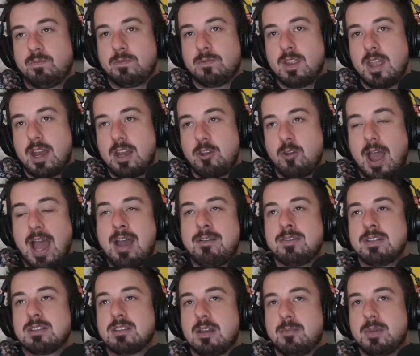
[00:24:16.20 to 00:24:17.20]
and you
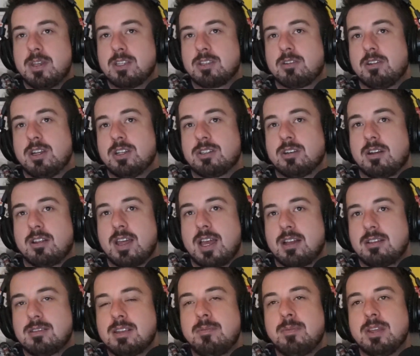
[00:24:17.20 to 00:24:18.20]
haven't sent me a screenshot of
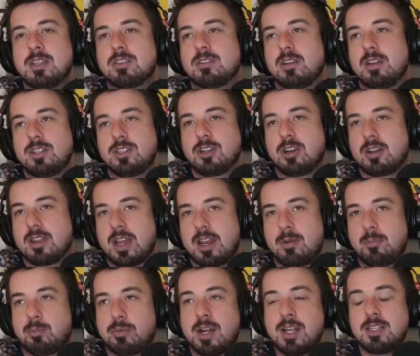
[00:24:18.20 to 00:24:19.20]
that, send me a screenshot of that.
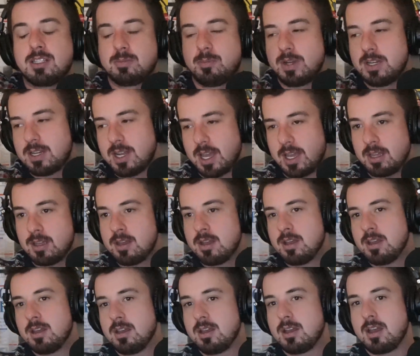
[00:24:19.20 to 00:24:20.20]
It brightens my day.
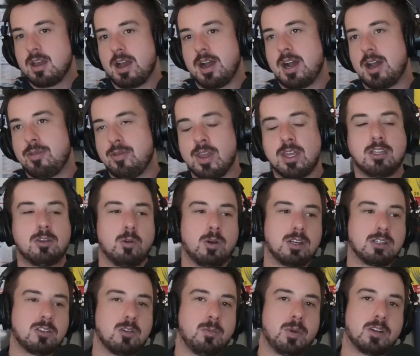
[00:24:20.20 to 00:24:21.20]
Thank you
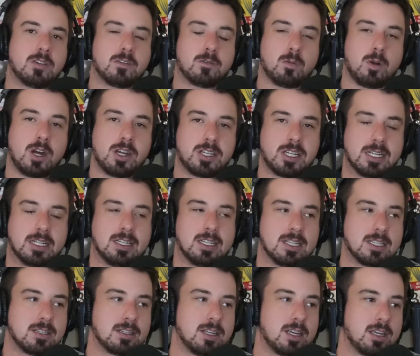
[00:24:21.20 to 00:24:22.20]
all so much for watching and
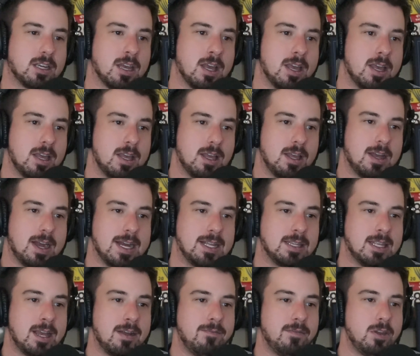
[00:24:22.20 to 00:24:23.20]
listening. I
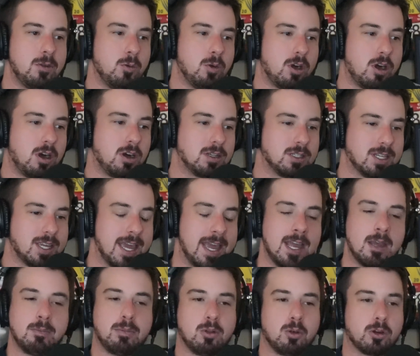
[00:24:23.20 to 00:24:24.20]
love you all.
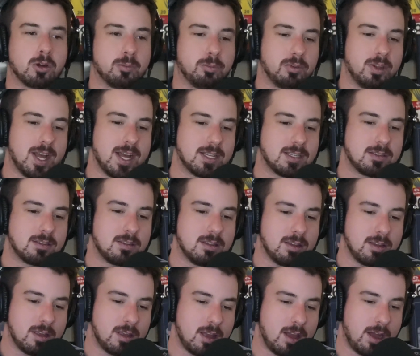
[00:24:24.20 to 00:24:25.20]
Gamble or bless.
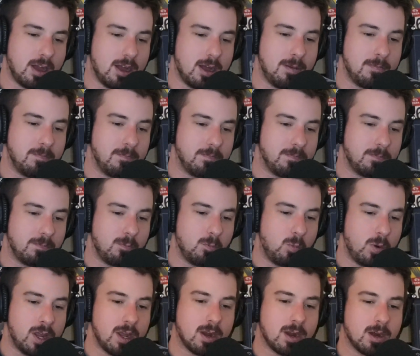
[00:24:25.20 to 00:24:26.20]

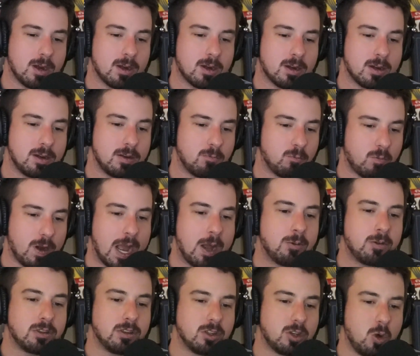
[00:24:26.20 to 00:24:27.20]
We are
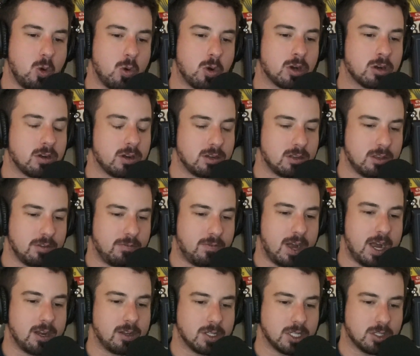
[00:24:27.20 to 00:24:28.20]
rounding the corner into the
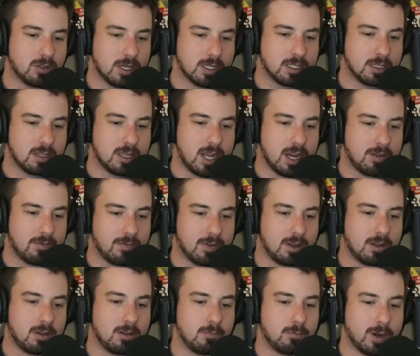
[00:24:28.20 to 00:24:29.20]
final stretch of the
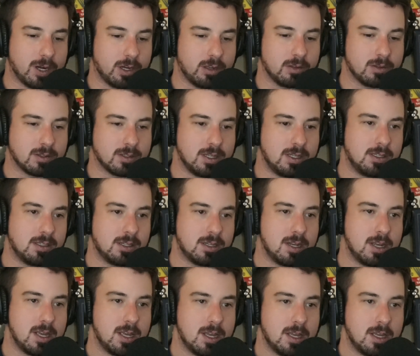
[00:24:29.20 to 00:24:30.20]
NFL regular
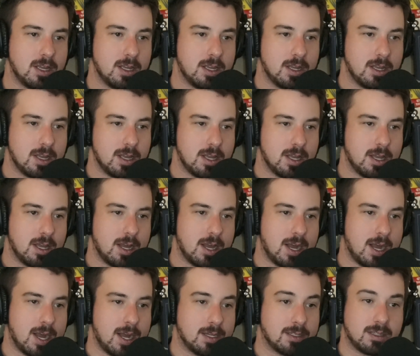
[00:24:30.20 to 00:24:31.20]
season.
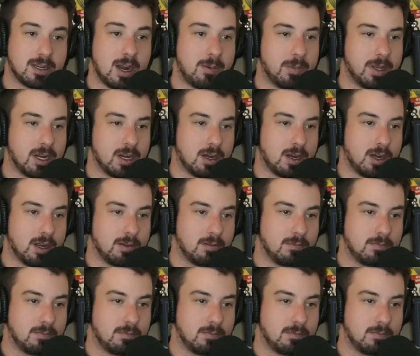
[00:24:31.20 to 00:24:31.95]
It's time to get hot.